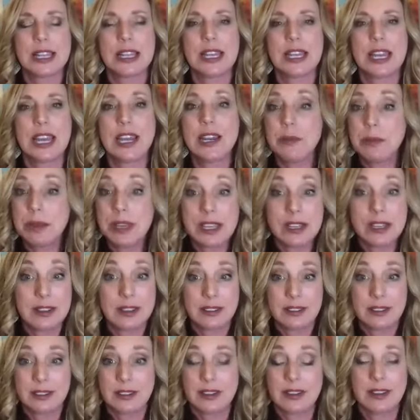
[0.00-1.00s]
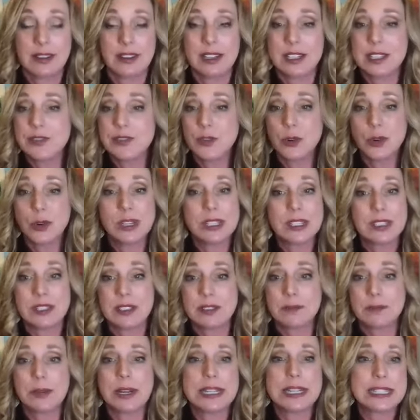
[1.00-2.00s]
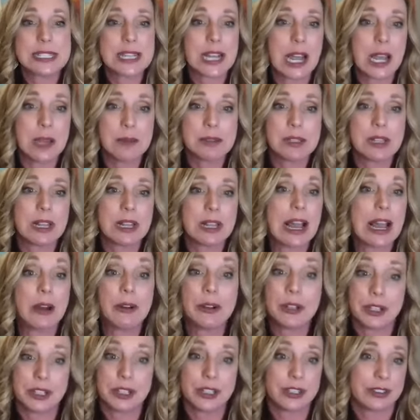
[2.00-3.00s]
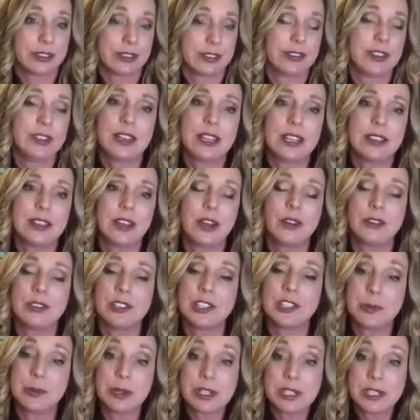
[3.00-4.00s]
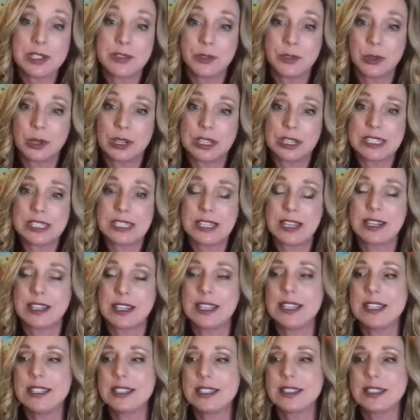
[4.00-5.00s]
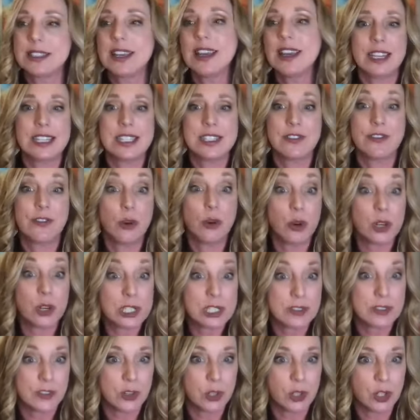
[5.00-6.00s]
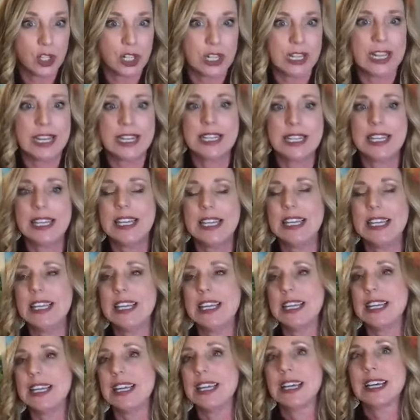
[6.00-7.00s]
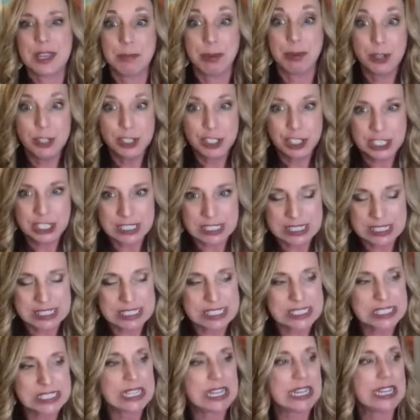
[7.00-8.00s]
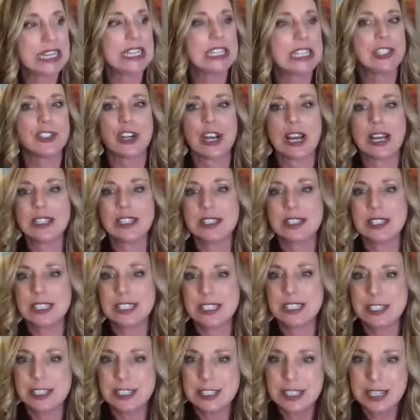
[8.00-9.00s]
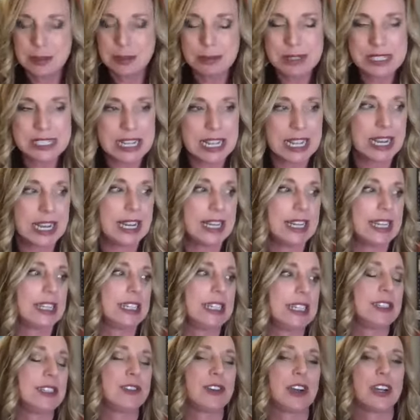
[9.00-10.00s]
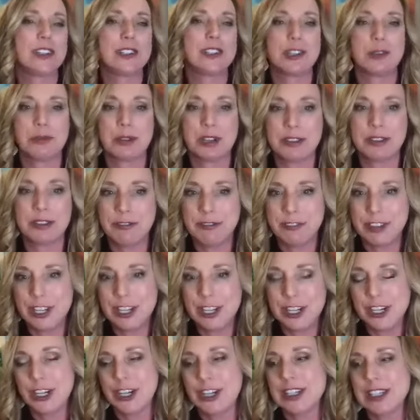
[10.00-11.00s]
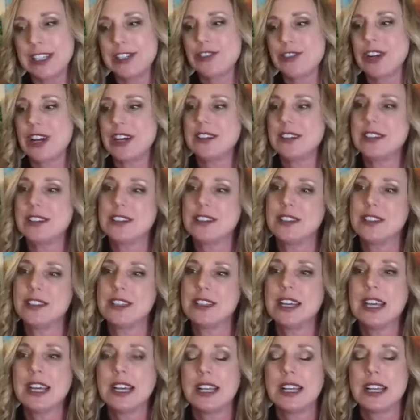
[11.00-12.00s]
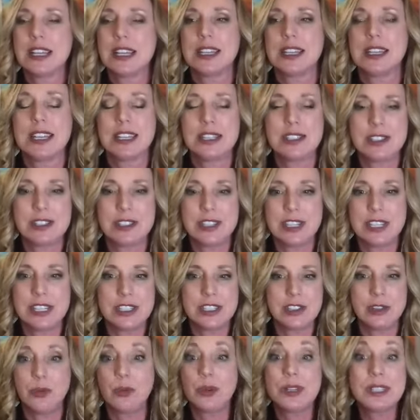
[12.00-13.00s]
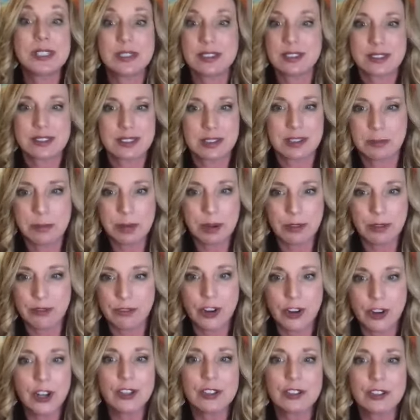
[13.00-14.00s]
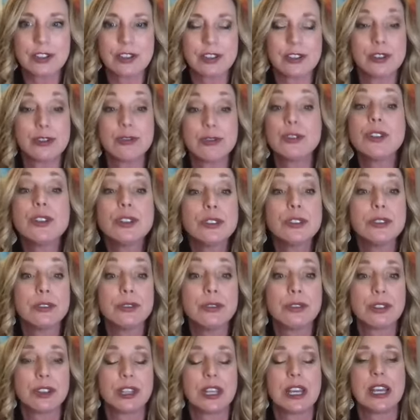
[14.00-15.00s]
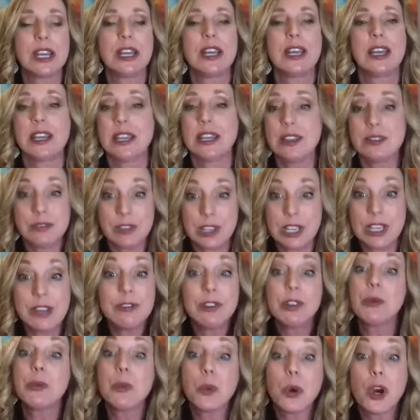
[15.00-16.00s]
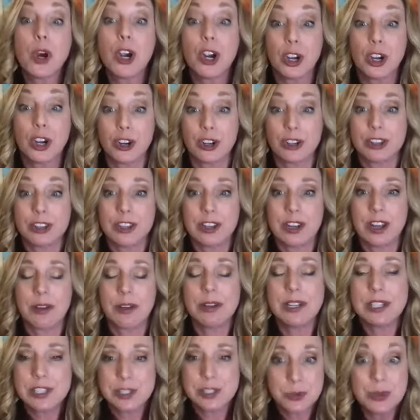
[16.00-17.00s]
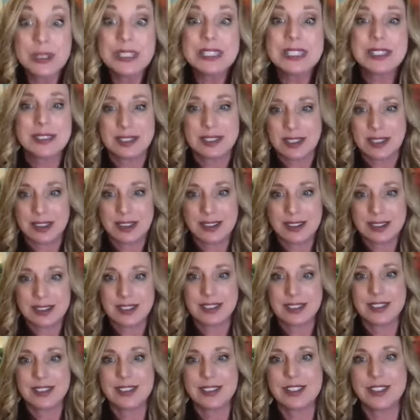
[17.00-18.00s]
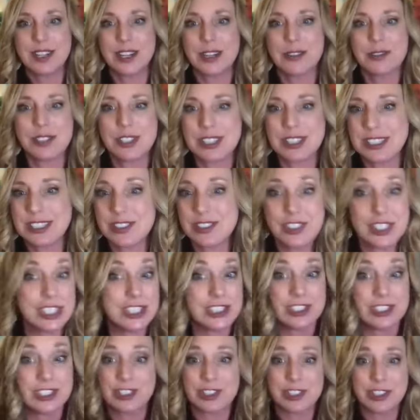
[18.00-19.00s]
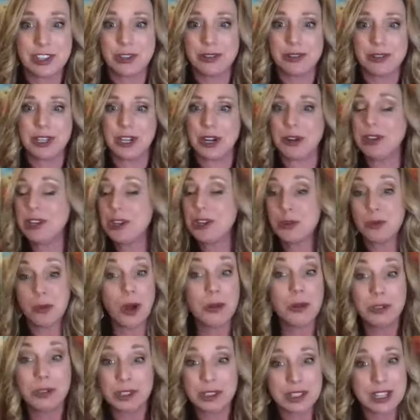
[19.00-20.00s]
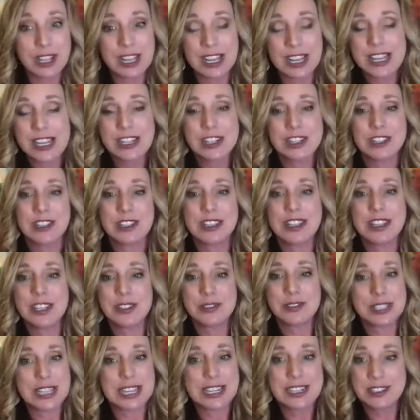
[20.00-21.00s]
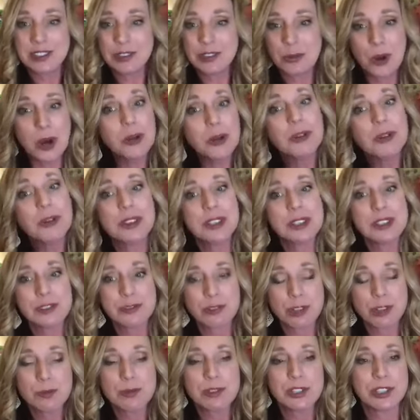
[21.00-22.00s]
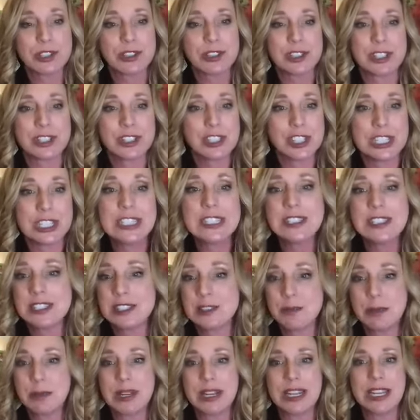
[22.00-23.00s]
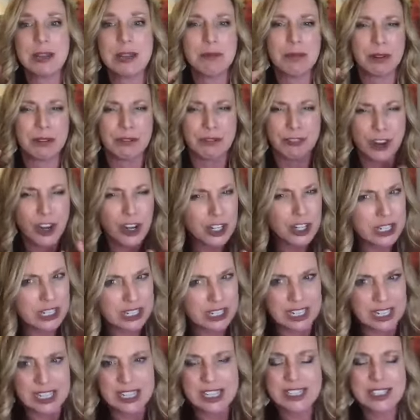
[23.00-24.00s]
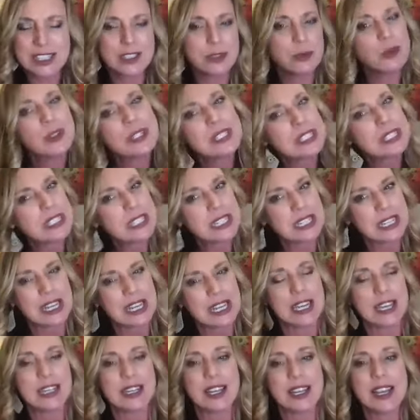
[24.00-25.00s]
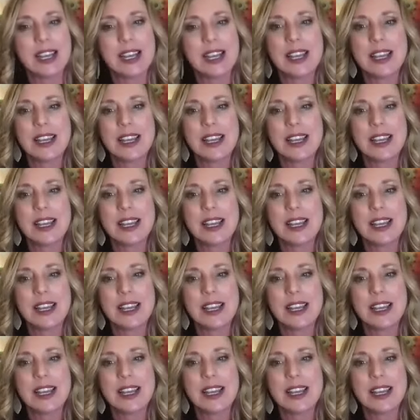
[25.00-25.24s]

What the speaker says: The enemy, his voice is many times louder than the Holy Spirit's voice. And he's forceful, and he pushes, and he tries to intimidate, and he tries to bring fear, and he tries to get, he twists and perverts truth. Even the word, you know, he twists it to, you know, just as Jesus showed, you know, he quoted, you know, Satan quoted the scripture to Jesus, but he perverted it. He twisted it,